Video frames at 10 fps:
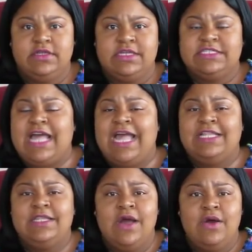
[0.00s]
Because I
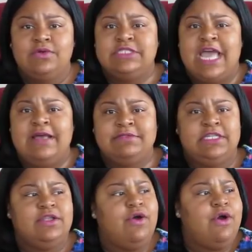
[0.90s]
know times
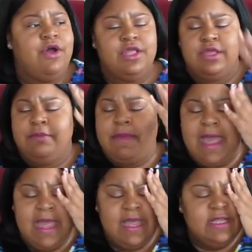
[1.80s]
get hard, your
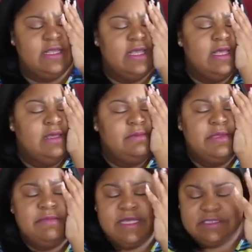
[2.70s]
mind
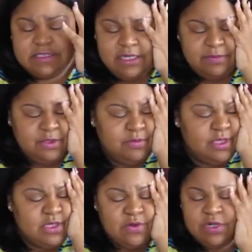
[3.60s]
be messed up, you
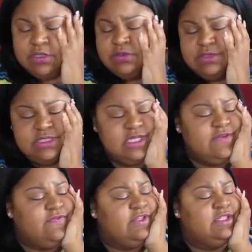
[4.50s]
be going through
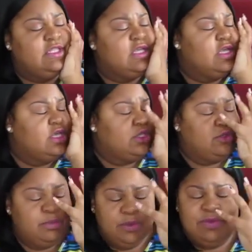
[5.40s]
stuff, and you be